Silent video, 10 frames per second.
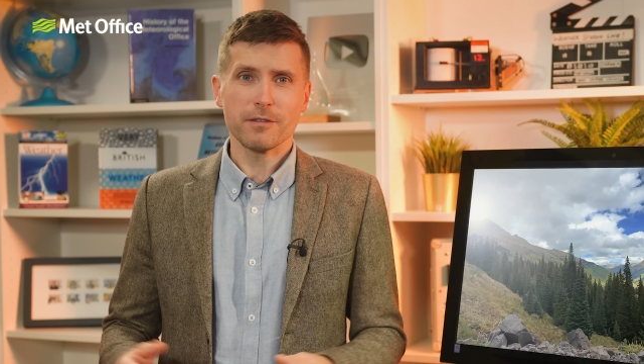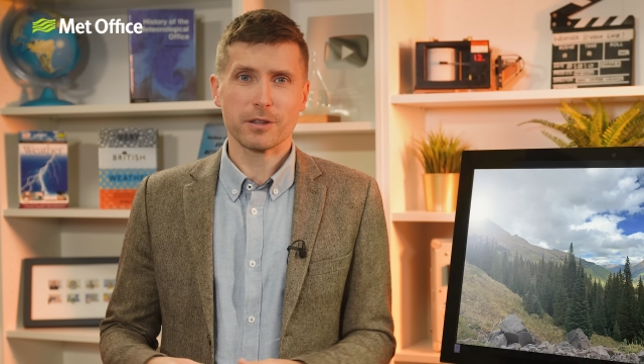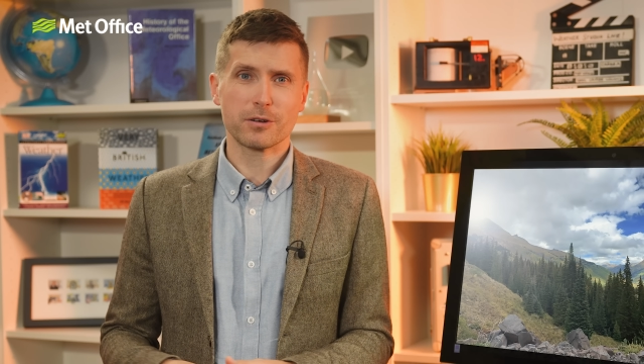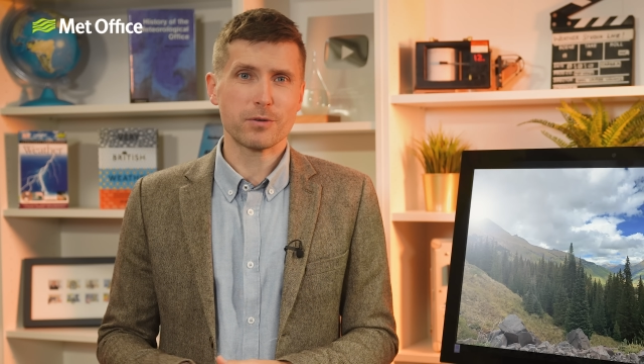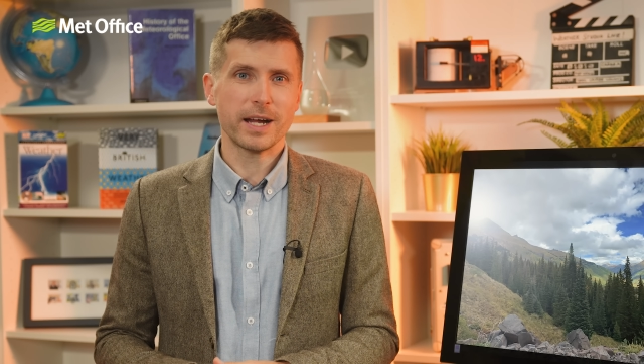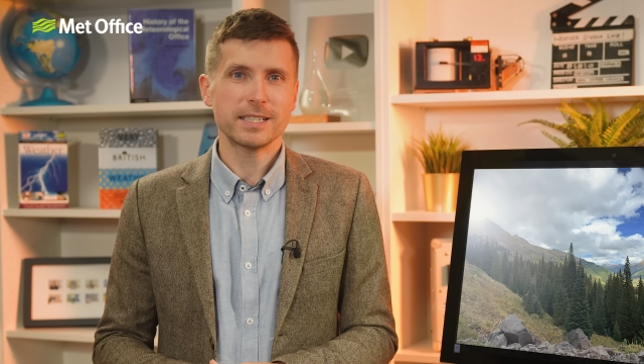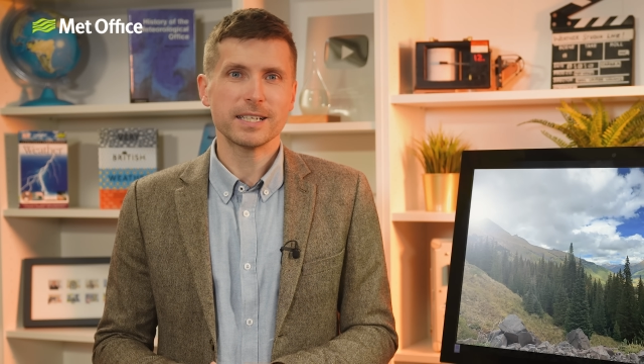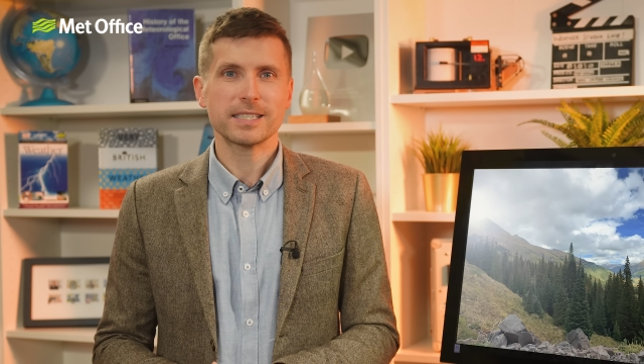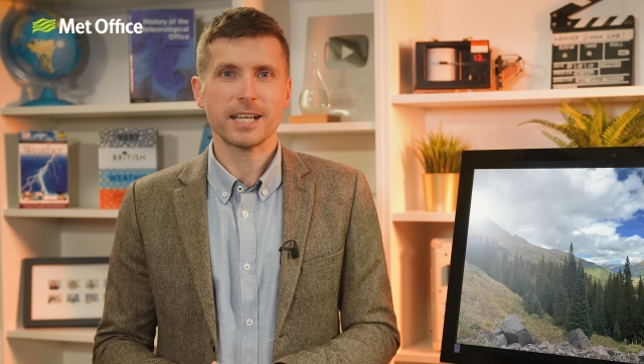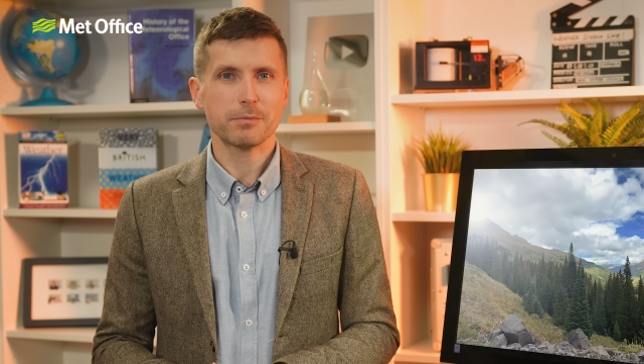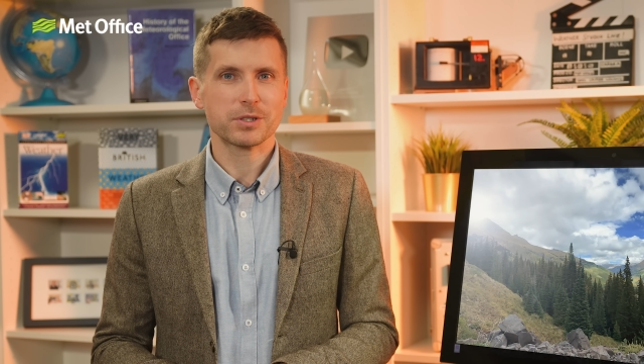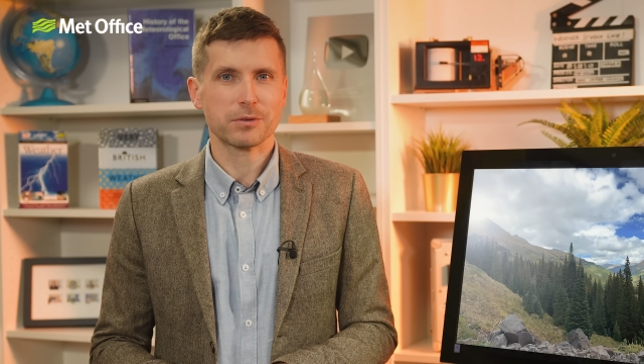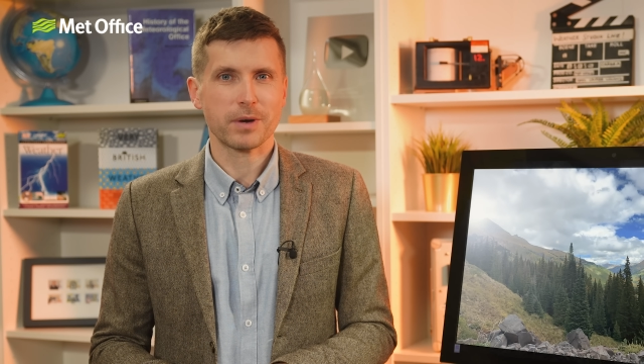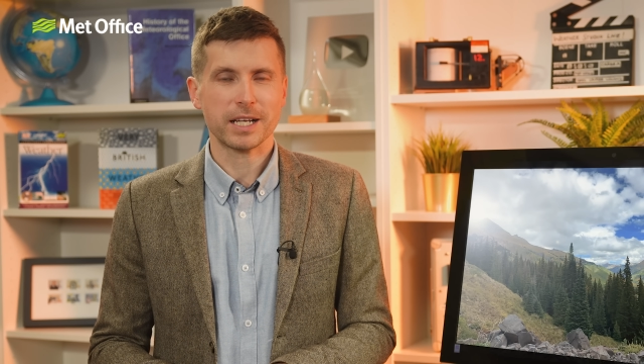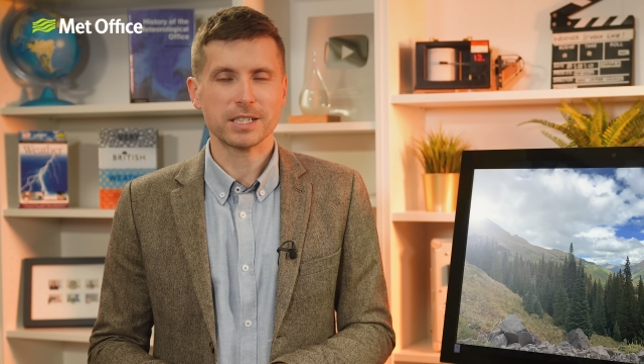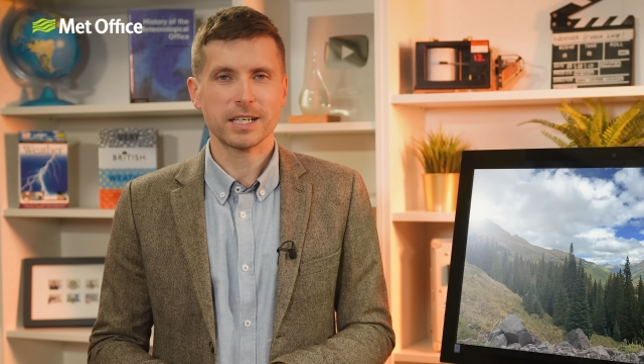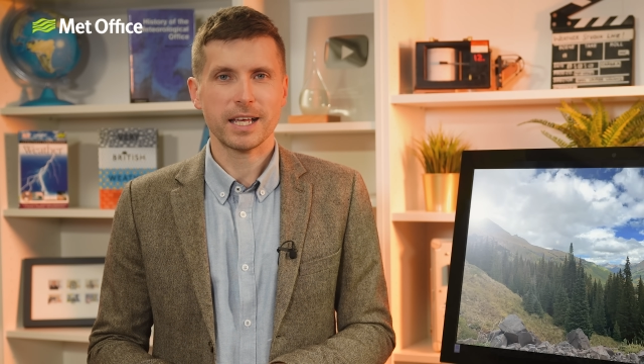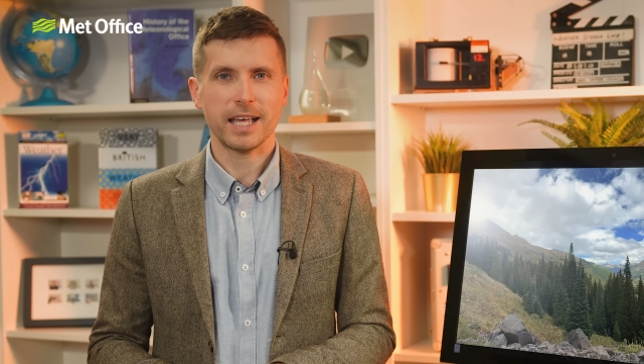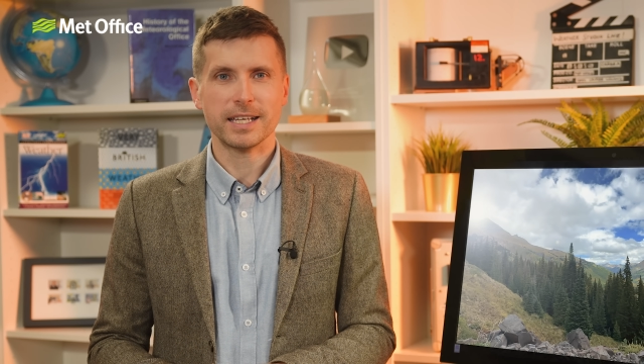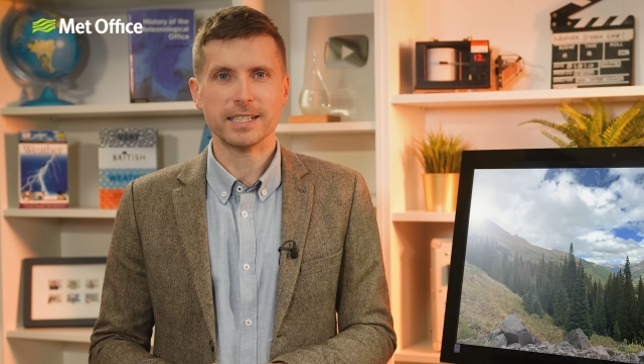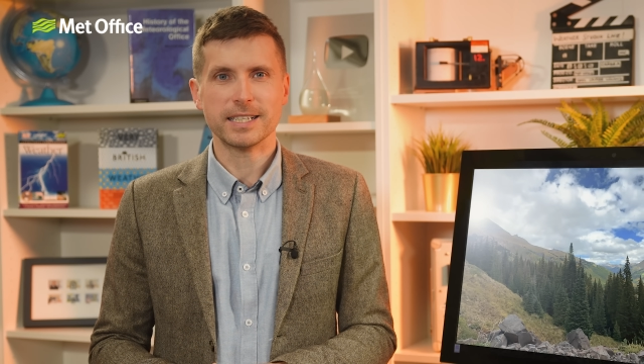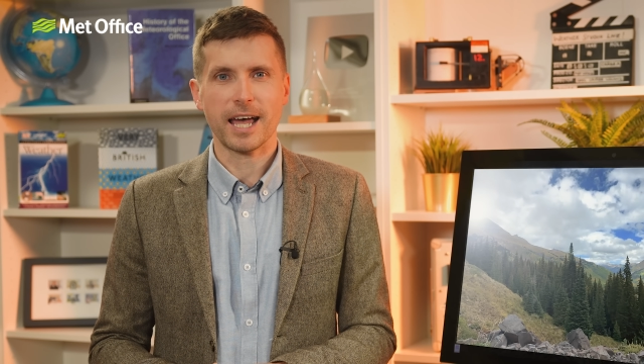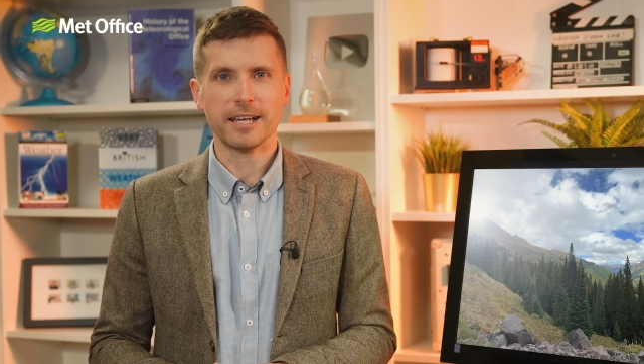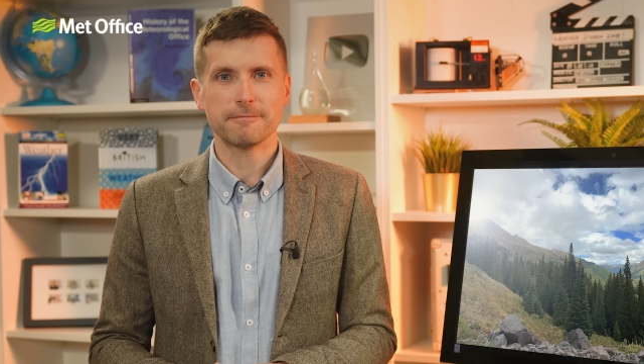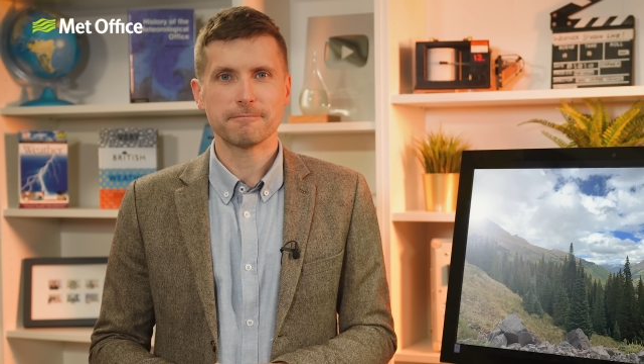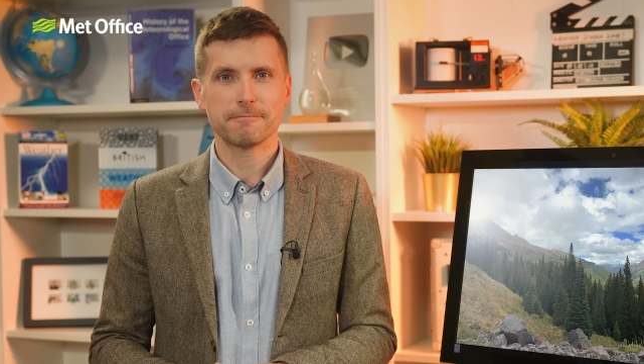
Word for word: for the greatest temperature range in a day.